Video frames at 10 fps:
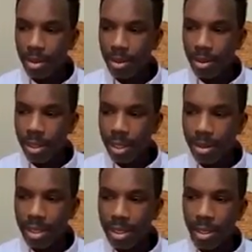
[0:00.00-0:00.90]
Well,
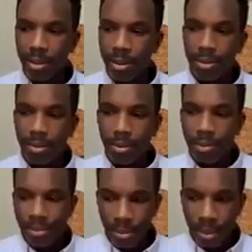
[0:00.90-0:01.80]
so
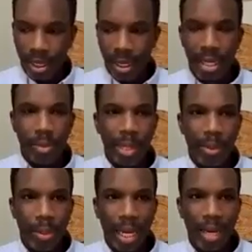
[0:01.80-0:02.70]
anywhere where
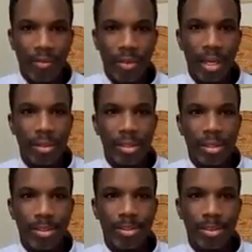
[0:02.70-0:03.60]
you have guilt,
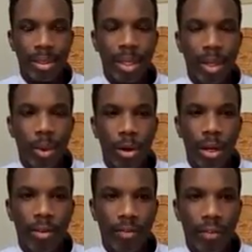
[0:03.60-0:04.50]
worry,
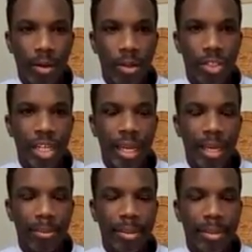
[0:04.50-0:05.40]
fear, or
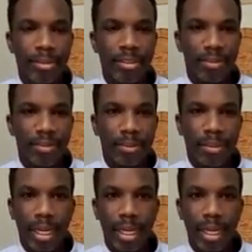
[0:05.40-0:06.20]
shame in